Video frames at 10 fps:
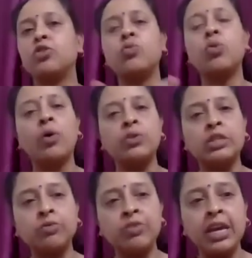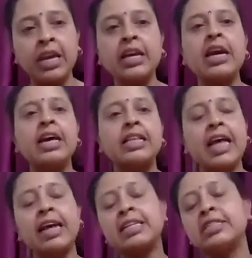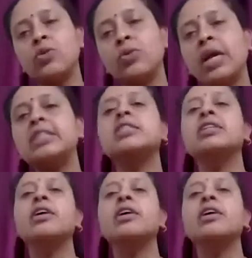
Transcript: throughout the week, that is known as